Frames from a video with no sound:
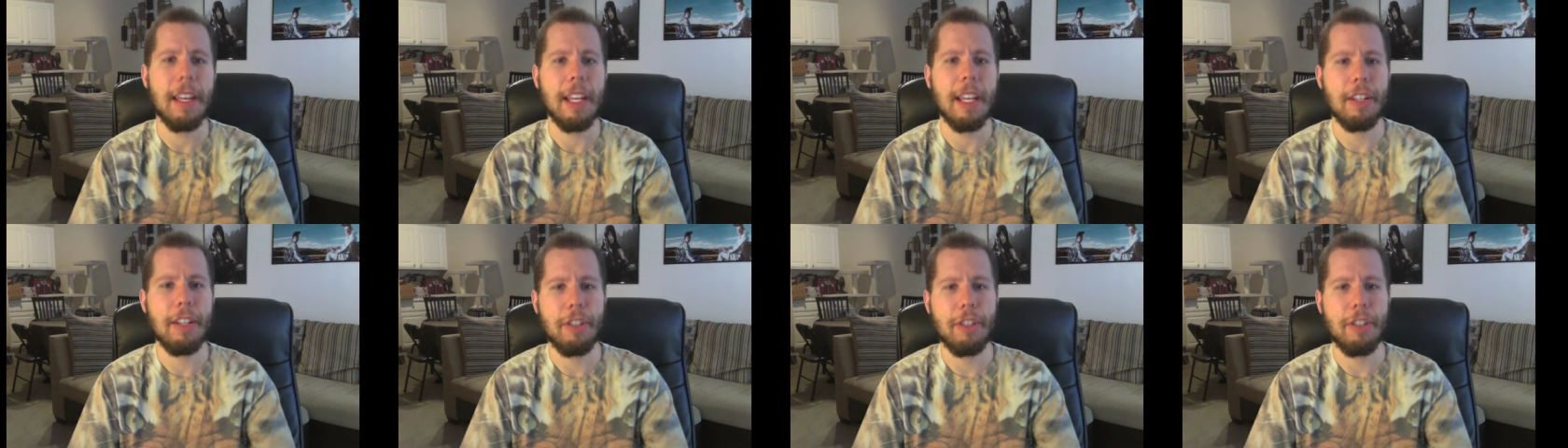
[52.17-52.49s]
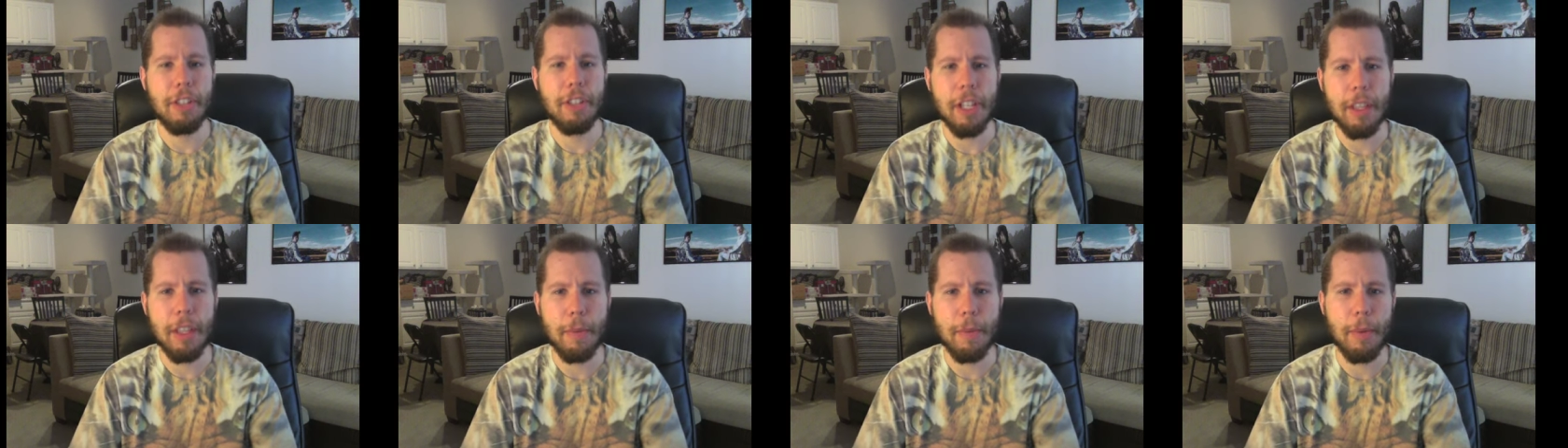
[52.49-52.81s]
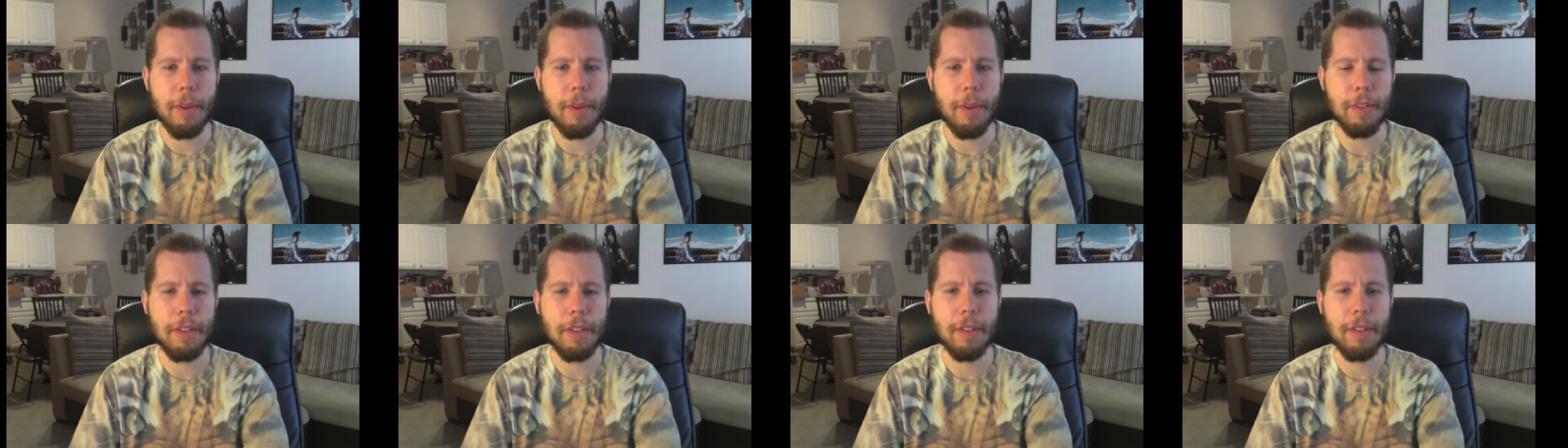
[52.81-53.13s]
is she the
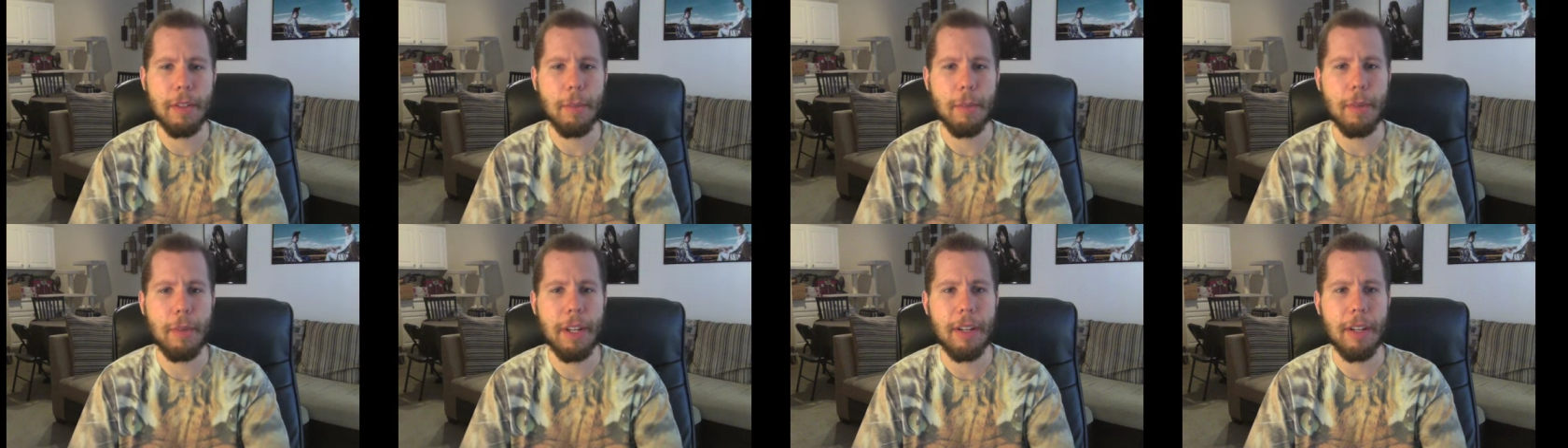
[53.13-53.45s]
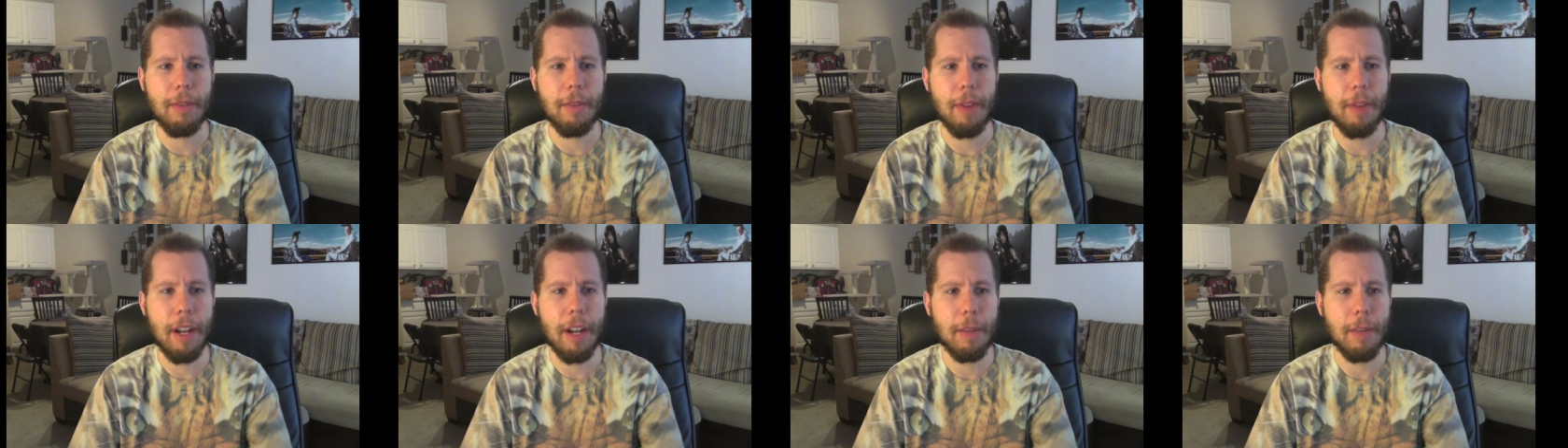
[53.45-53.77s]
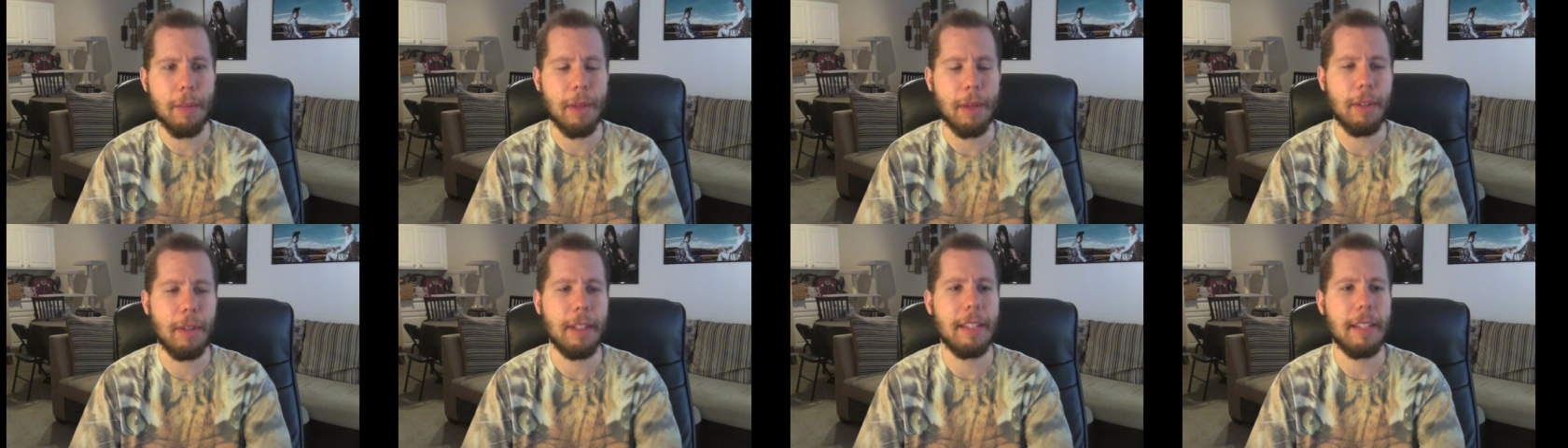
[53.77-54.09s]
person to bring
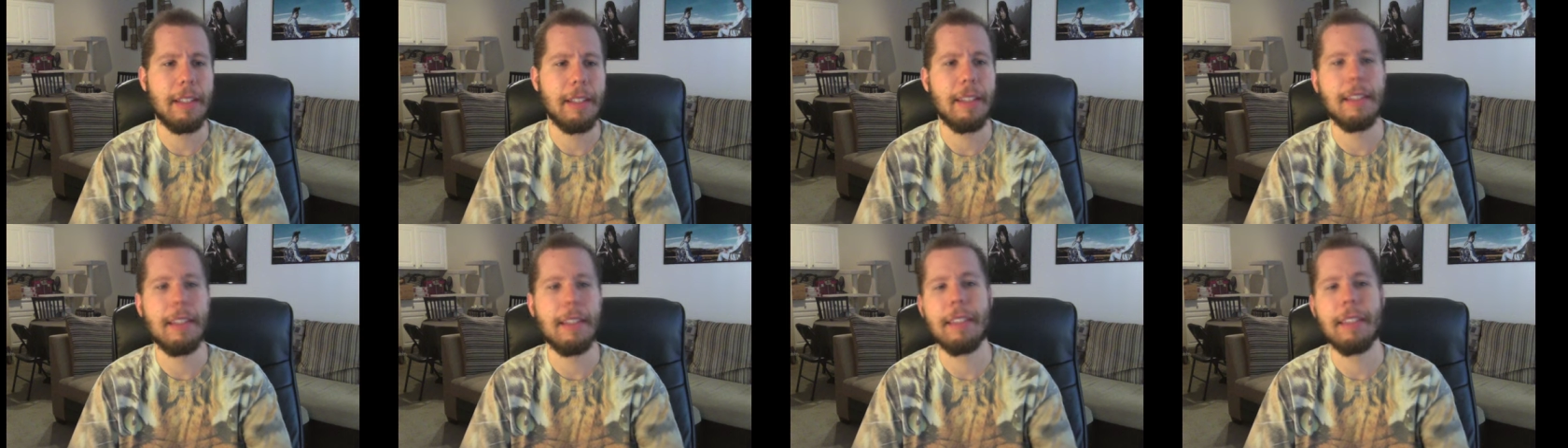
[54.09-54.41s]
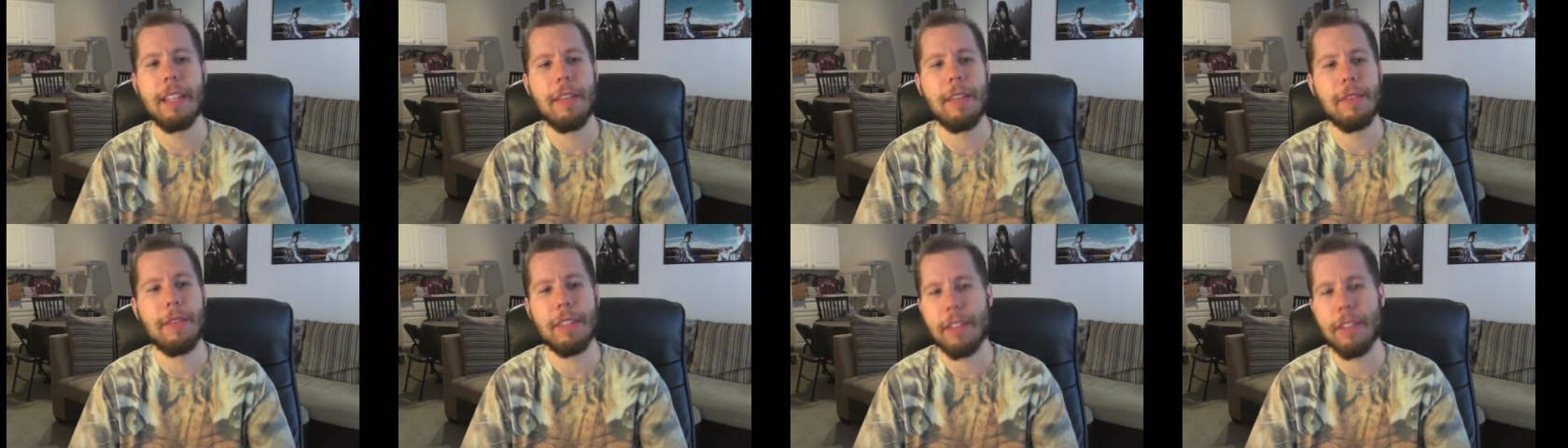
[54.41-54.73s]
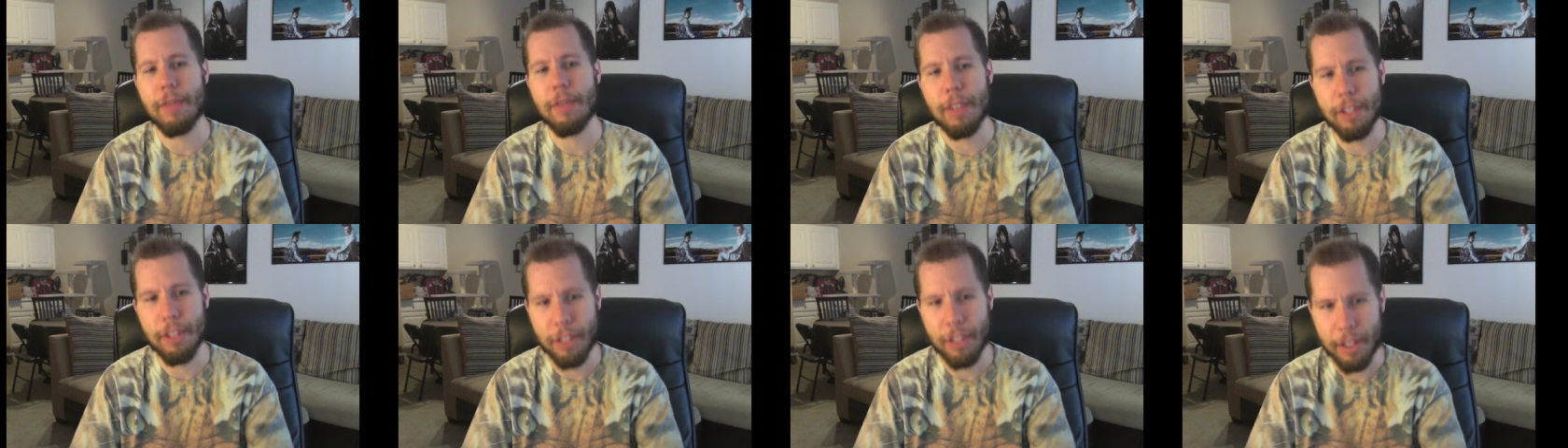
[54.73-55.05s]
credibility to the divas
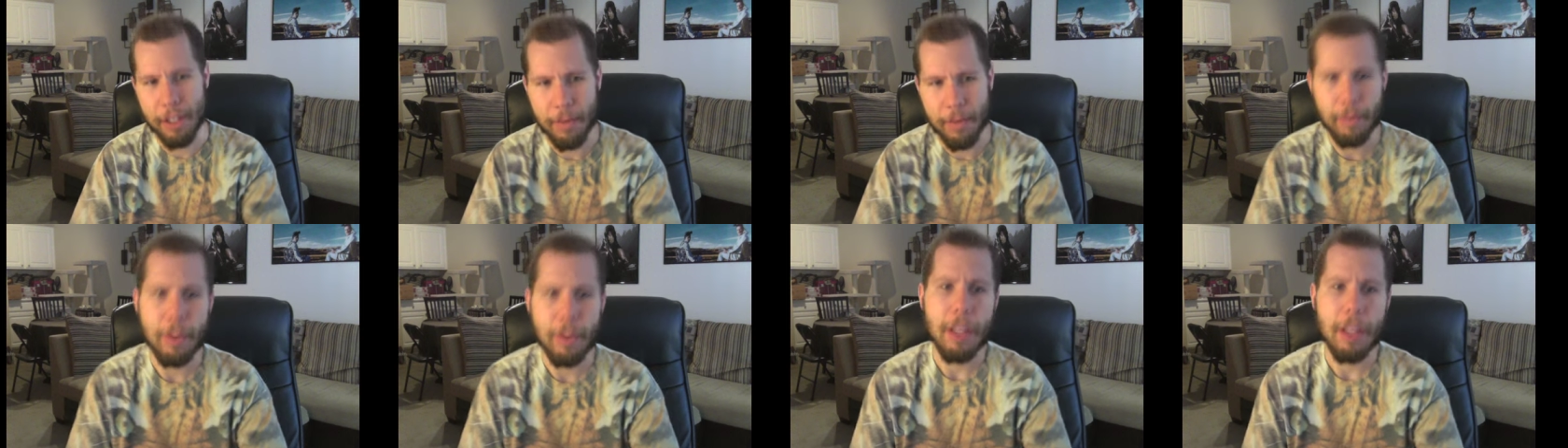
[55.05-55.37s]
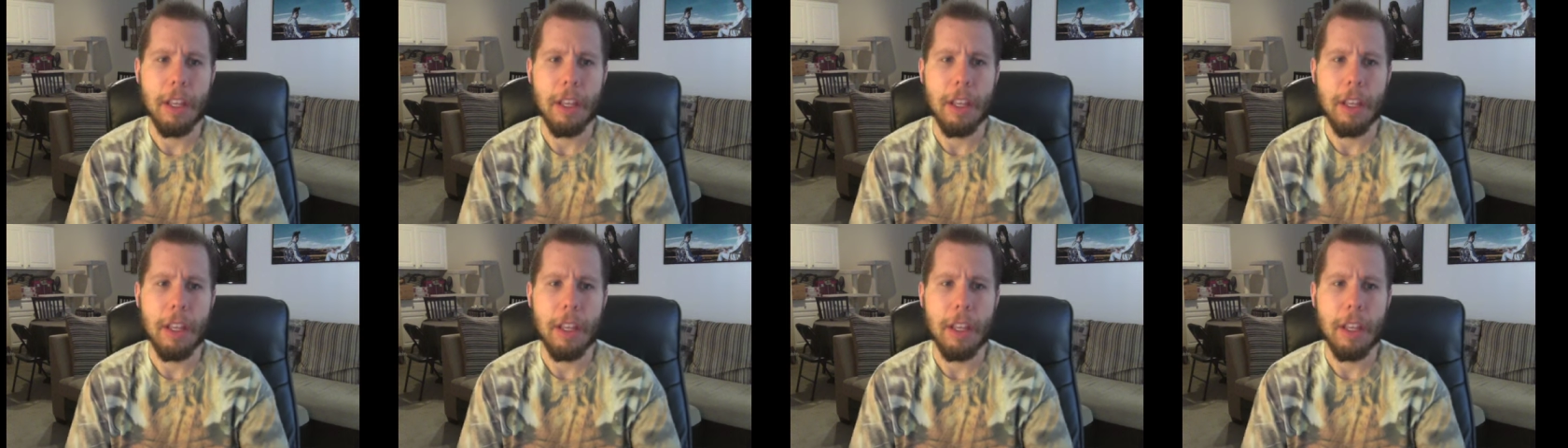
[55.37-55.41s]
division?